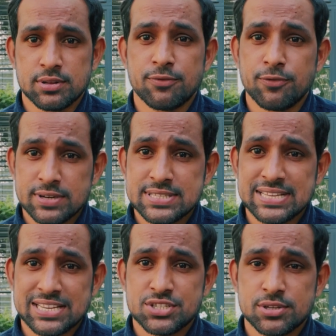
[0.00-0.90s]
The first
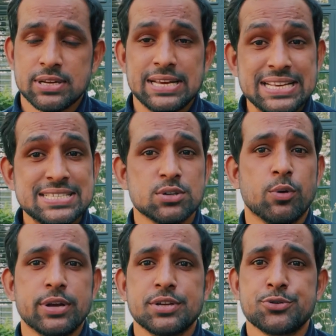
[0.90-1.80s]
section is
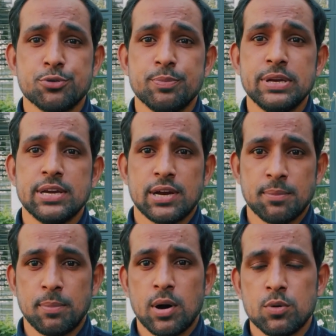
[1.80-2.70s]
going to be
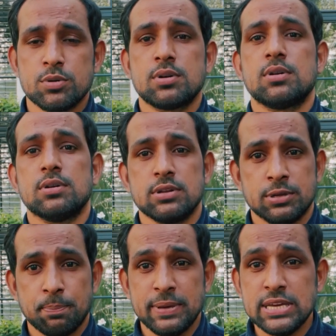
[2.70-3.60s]
about the
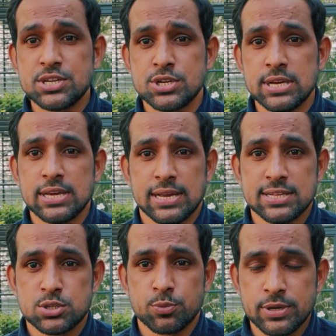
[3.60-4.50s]
PhD in
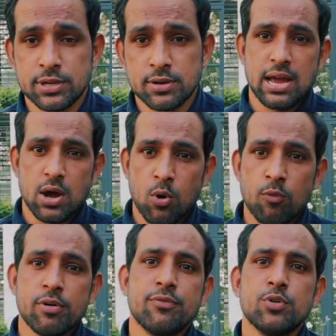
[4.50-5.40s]
Sweden,
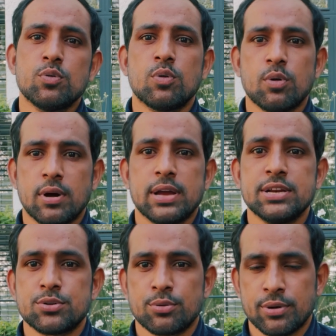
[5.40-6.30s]
overview or an
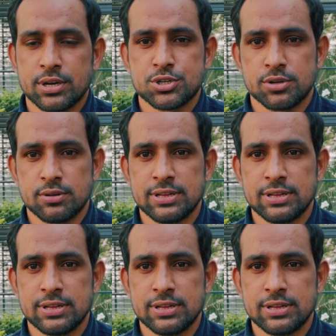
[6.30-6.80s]
introduction.